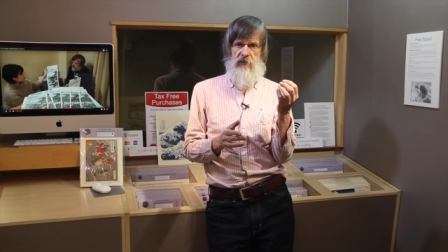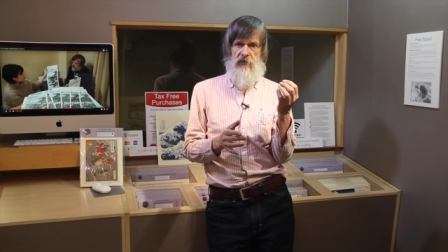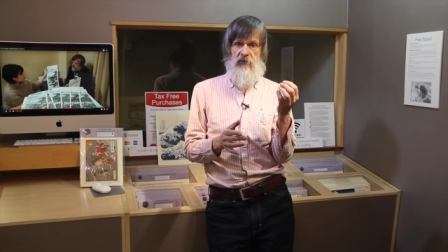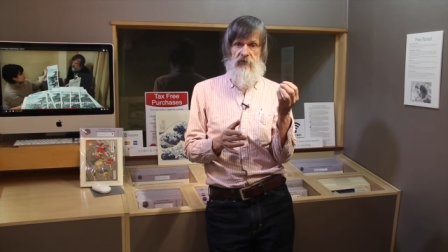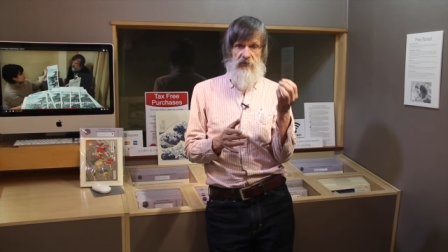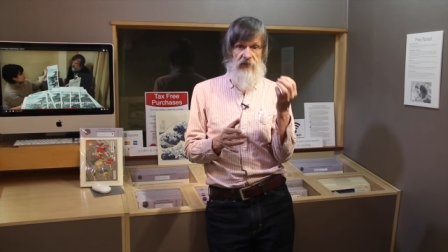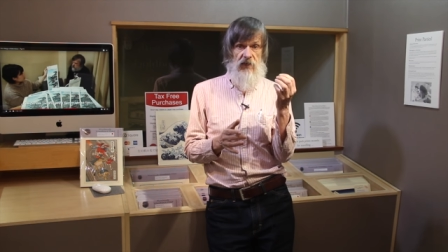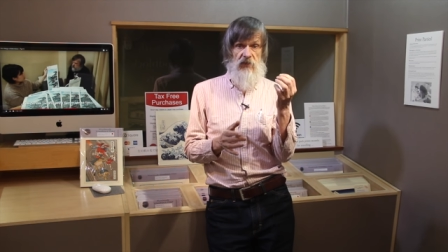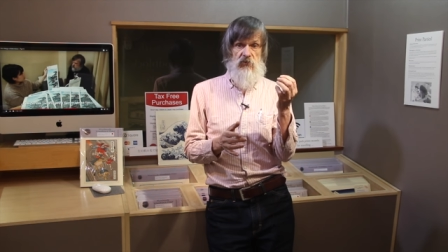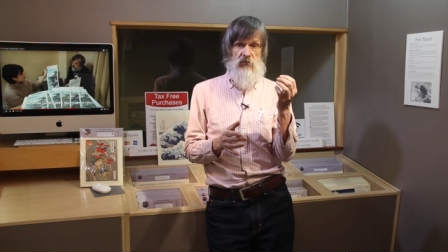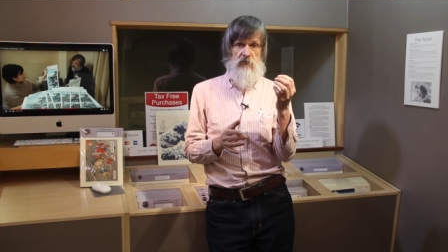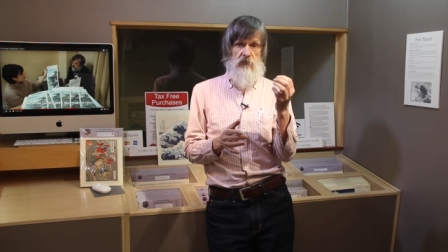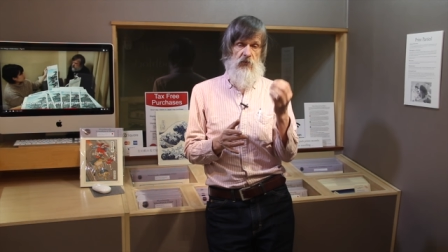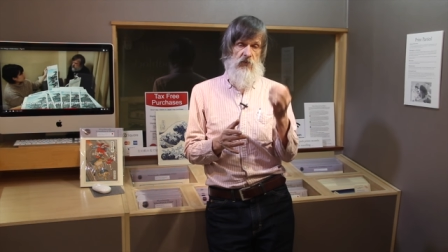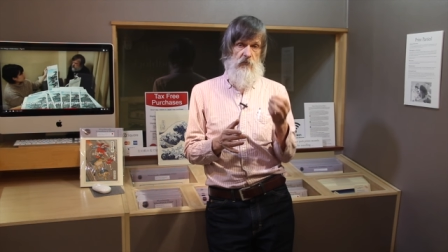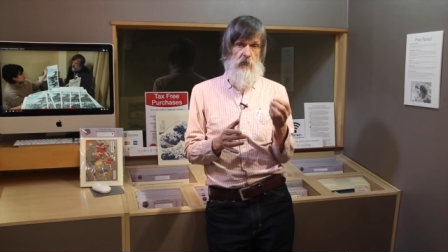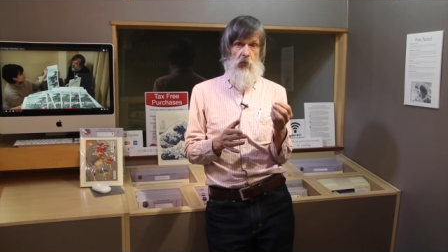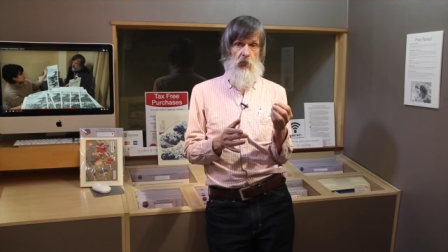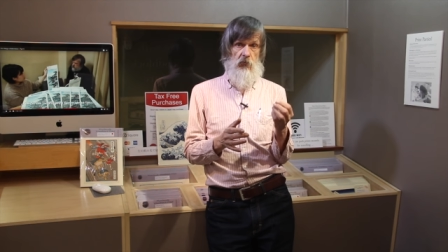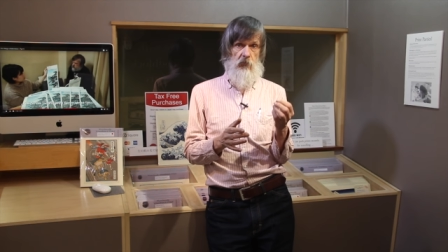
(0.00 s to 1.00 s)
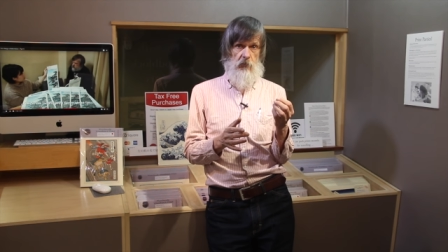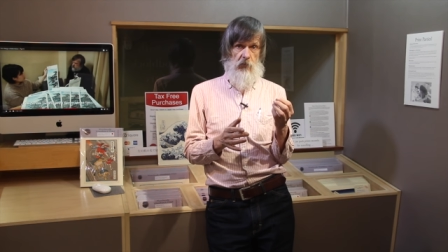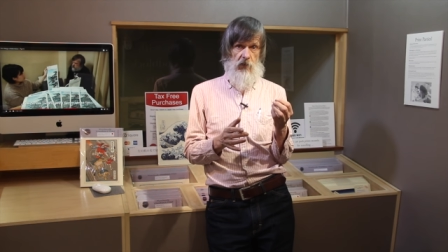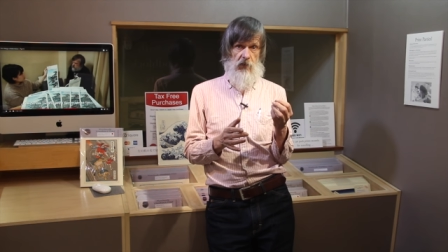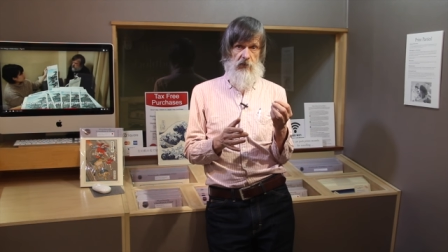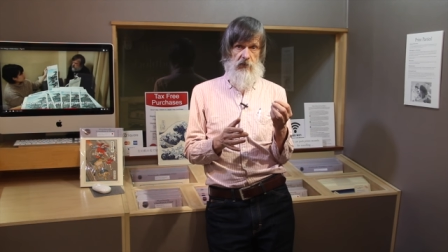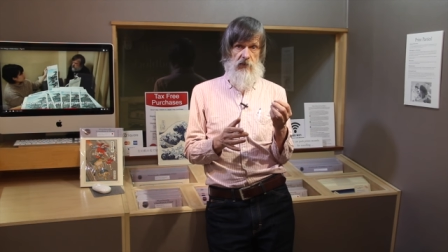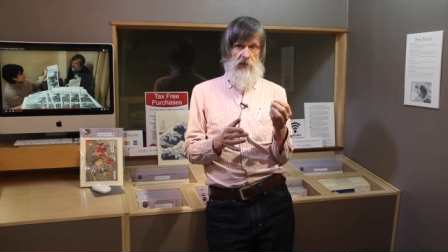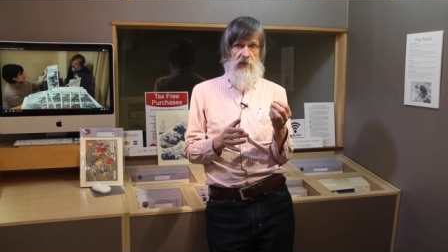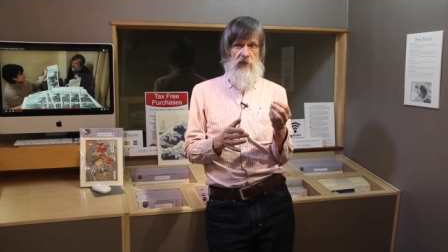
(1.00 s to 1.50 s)
sketched for the most
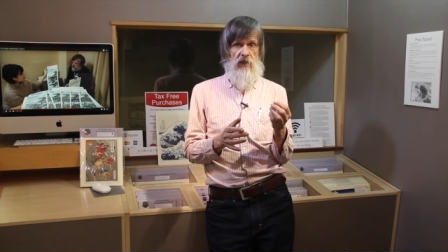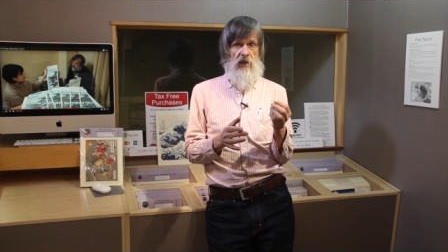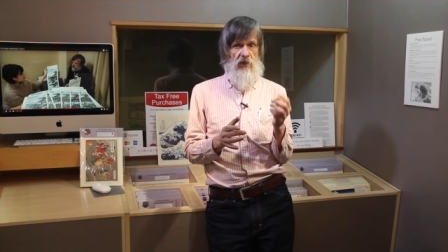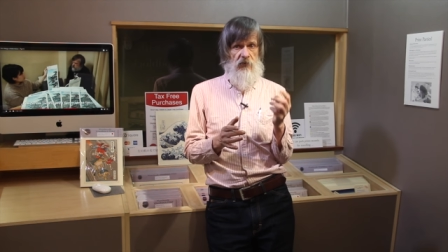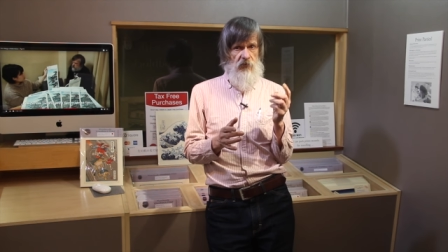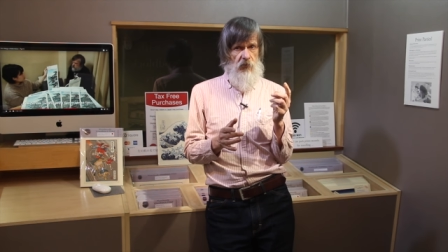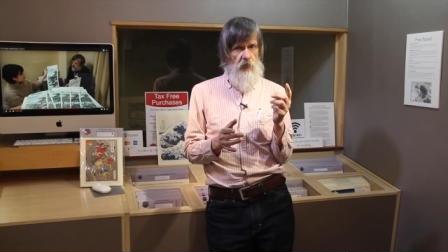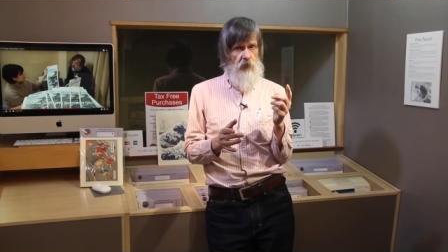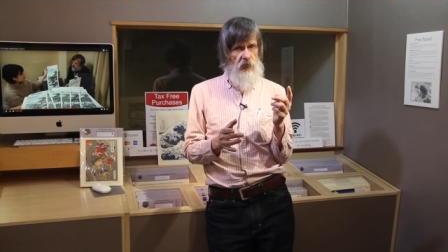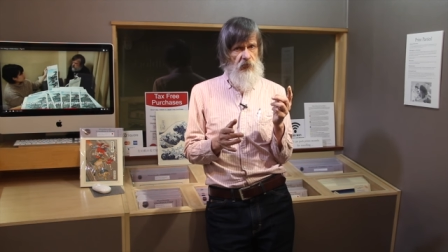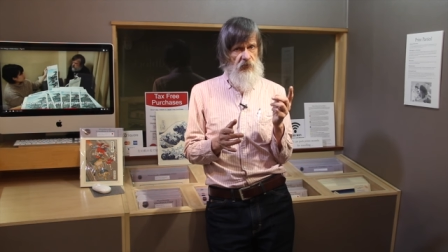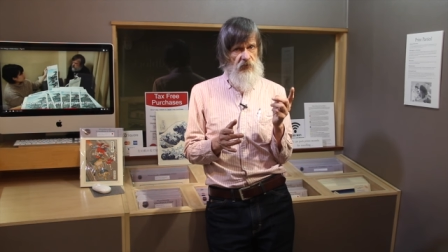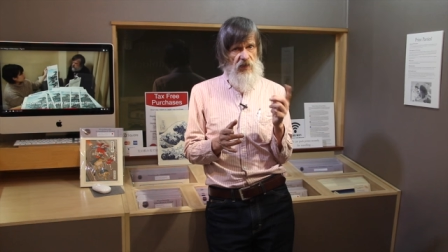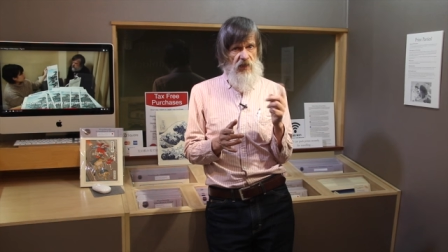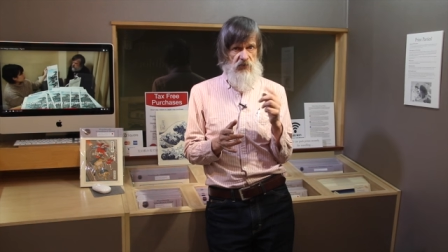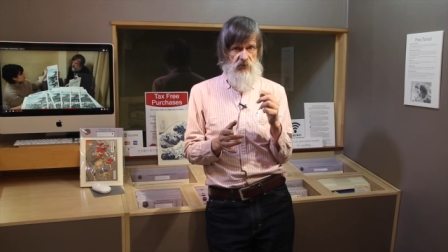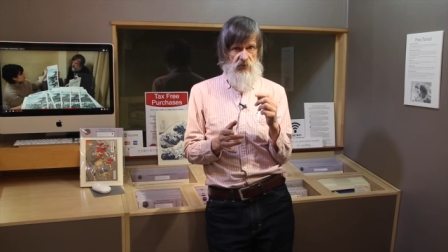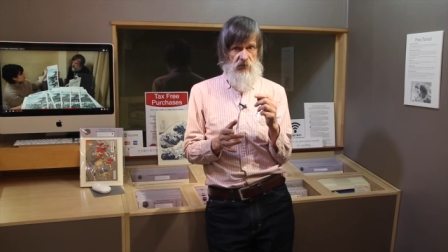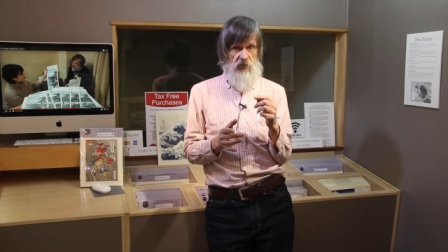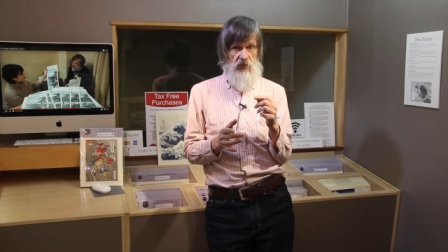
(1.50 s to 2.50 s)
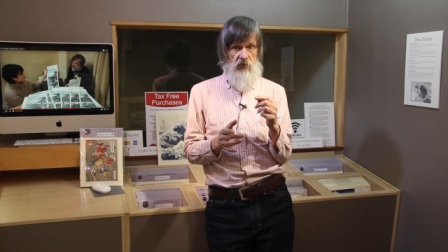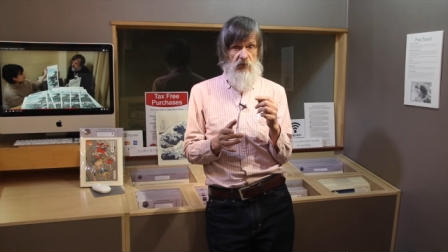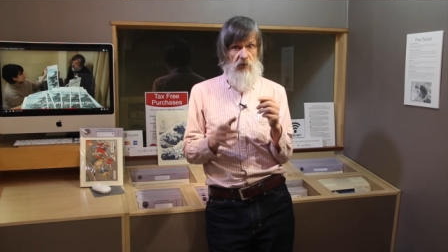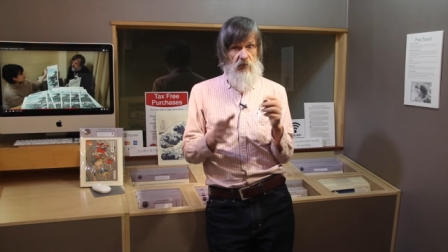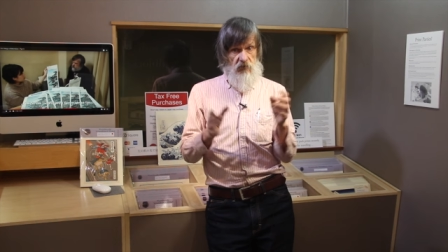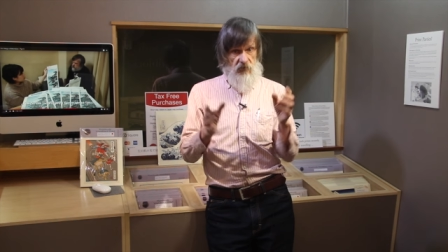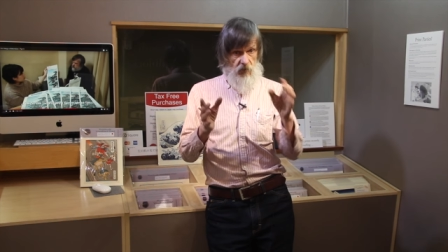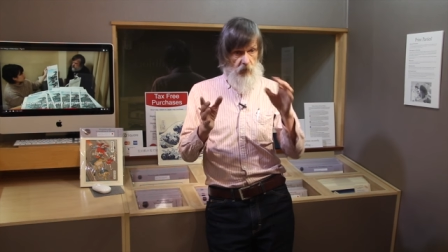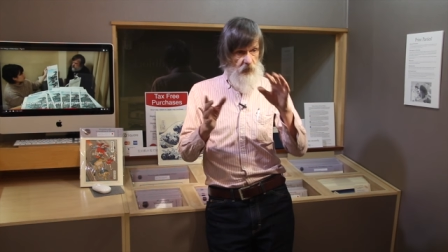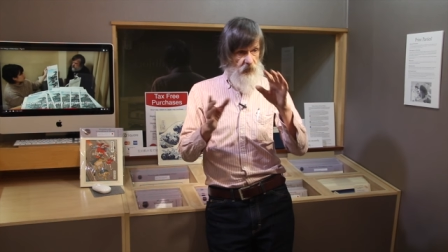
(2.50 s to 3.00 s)
part, and those sketches
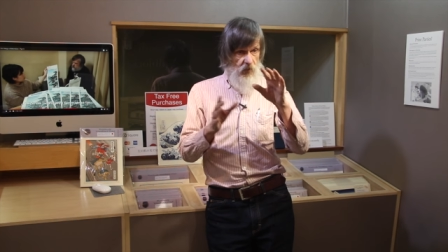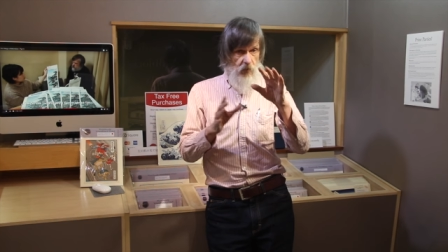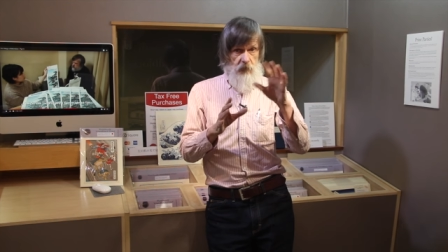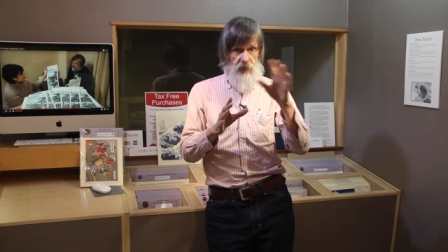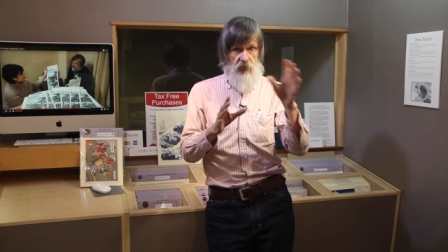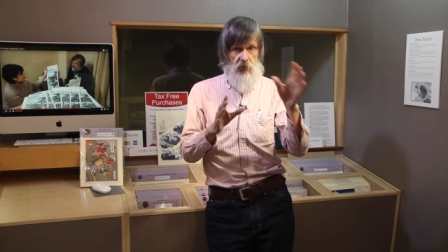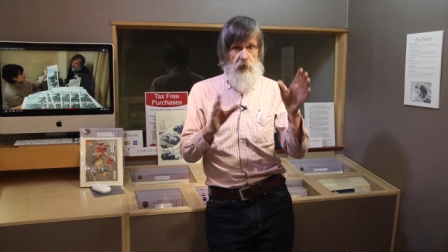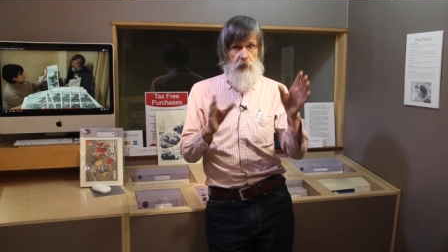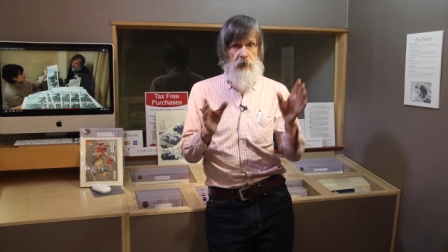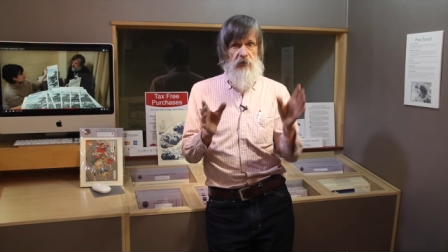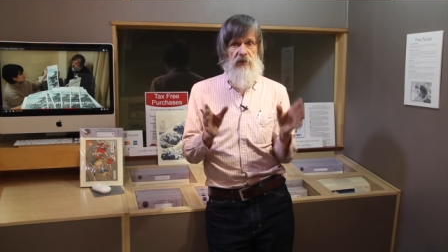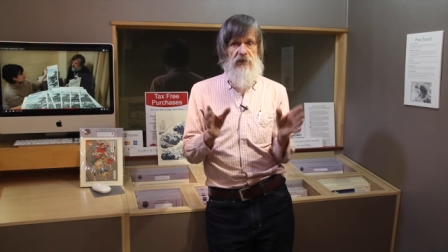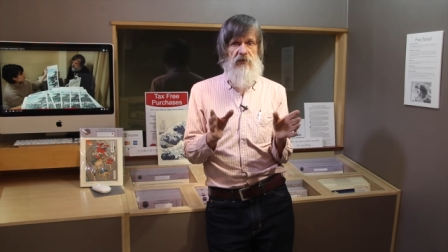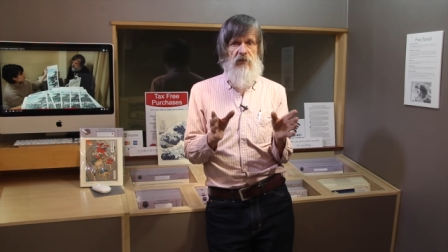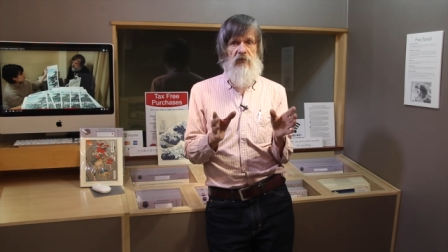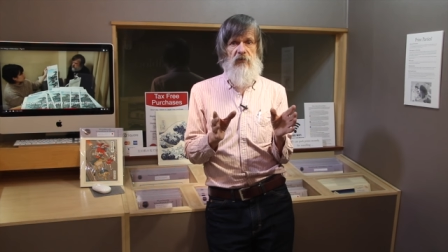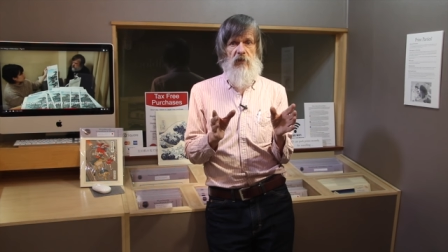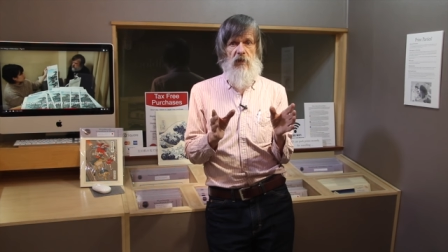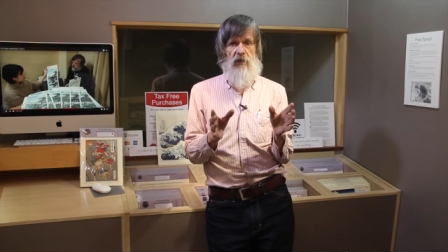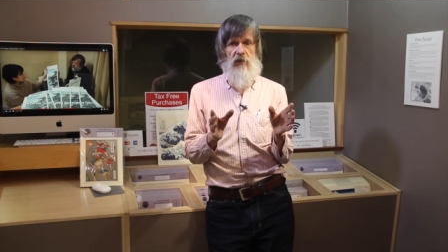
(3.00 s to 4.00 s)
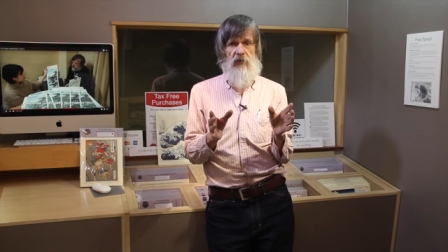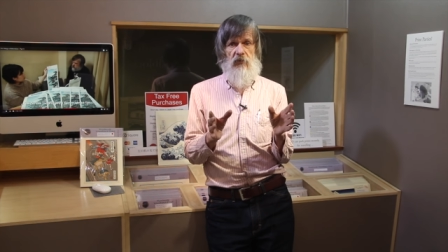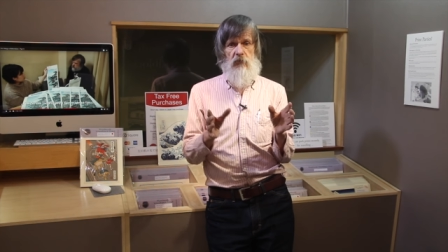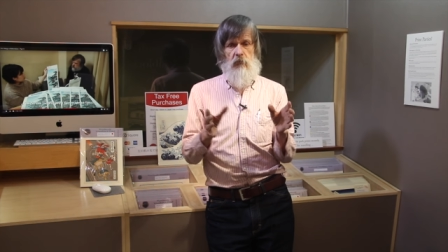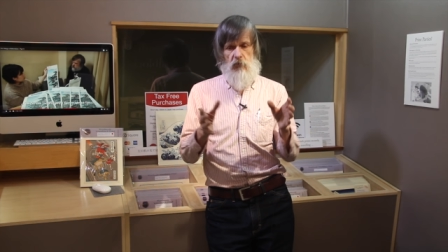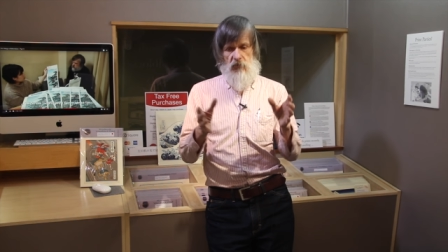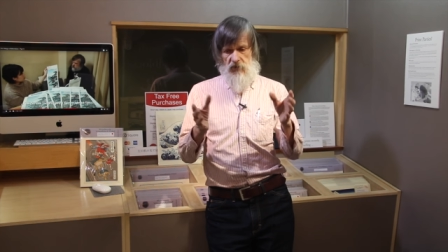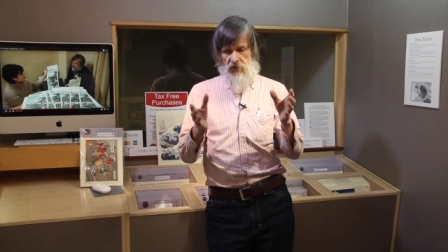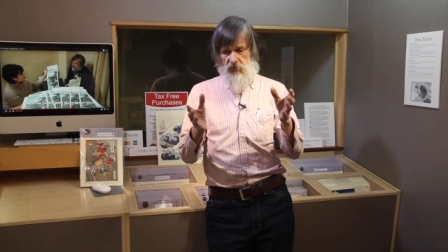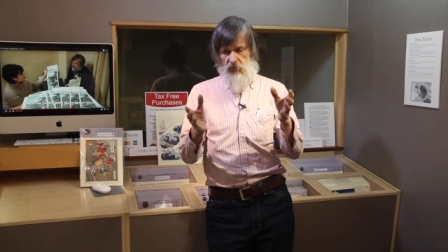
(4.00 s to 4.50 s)
and sometimes complete
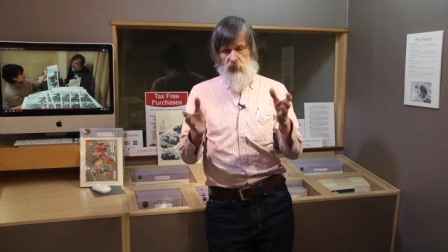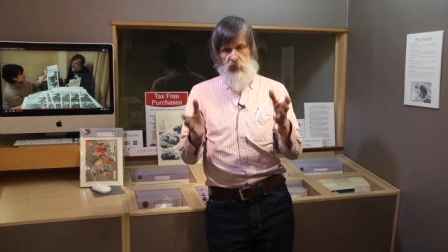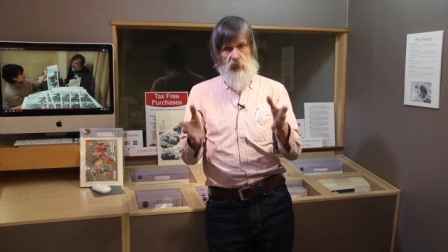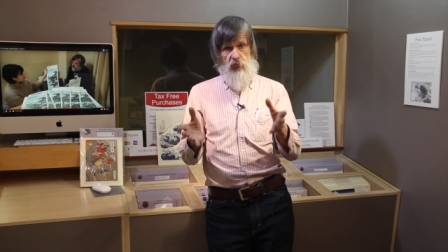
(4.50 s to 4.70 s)
designs were then